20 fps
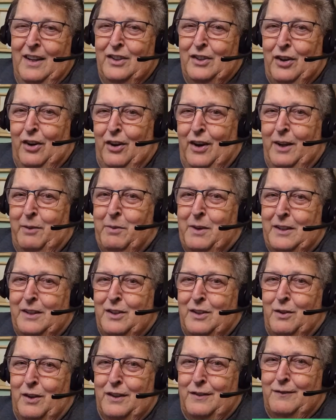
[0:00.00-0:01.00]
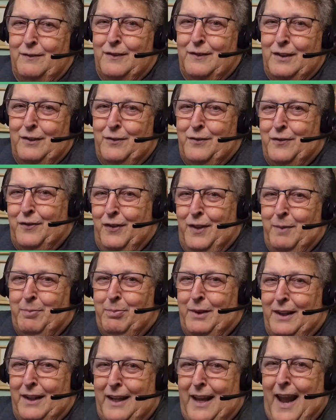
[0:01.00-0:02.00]
turn him into a
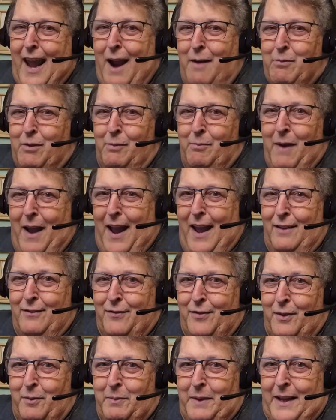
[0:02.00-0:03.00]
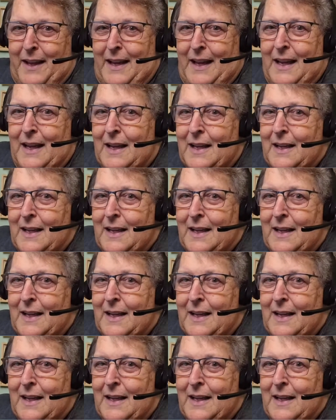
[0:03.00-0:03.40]
flipping cameraman for me.